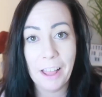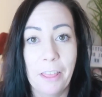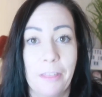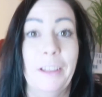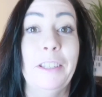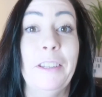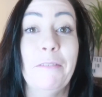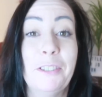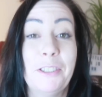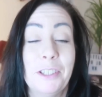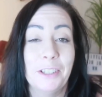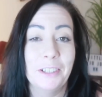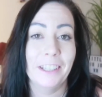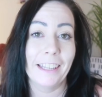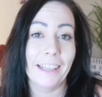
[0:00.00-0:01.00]
Thank you for
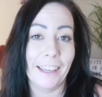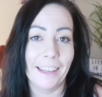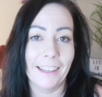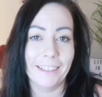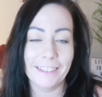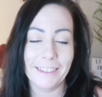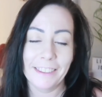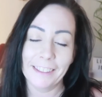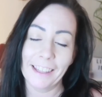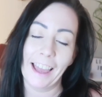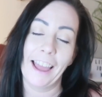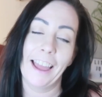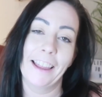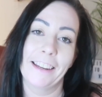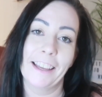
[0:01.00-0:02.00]
tuning in,
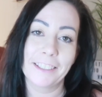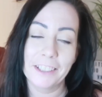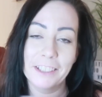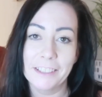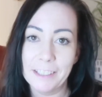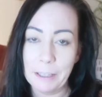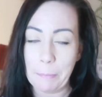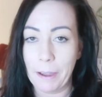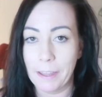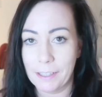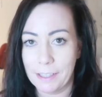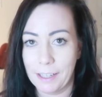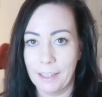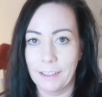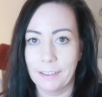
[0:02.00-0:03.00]
and as you can see by the
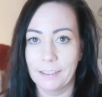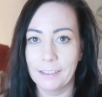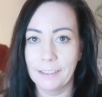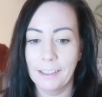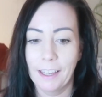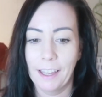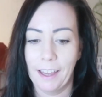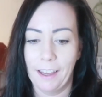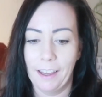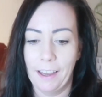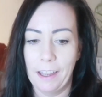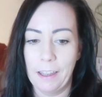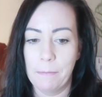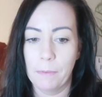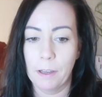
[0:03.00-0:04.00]
title,
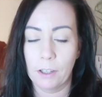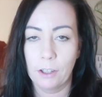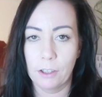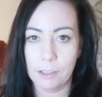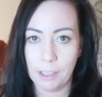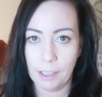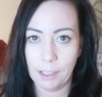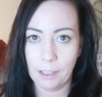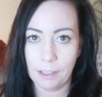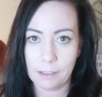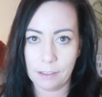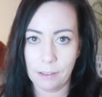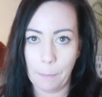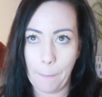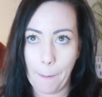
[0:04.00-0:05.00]
I'm cutting
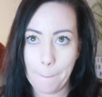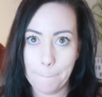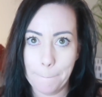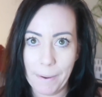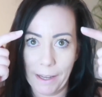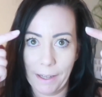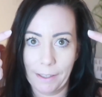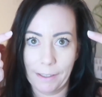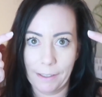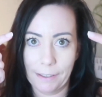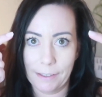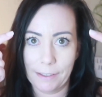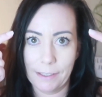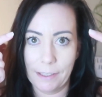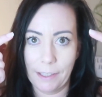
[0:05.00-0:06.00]
some bangs
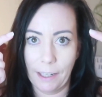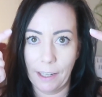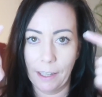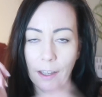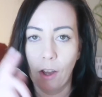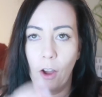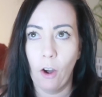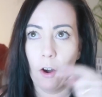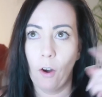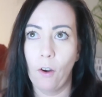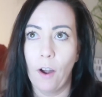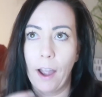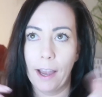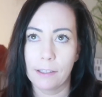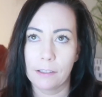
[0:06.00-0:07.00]
today,
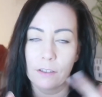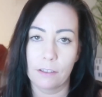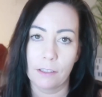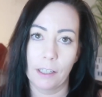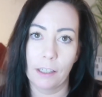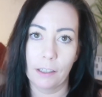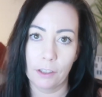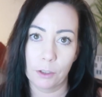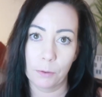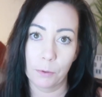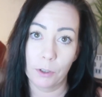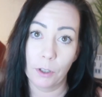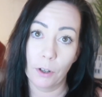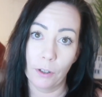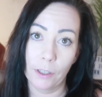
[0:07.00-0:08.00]
or as us English would
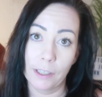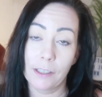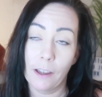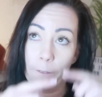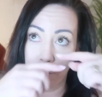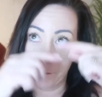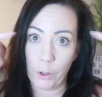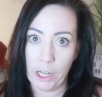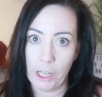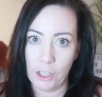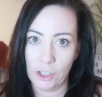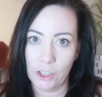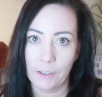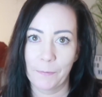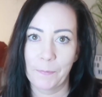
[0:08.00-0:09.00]
call it, a
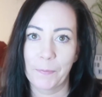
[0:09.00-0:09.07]
fringe.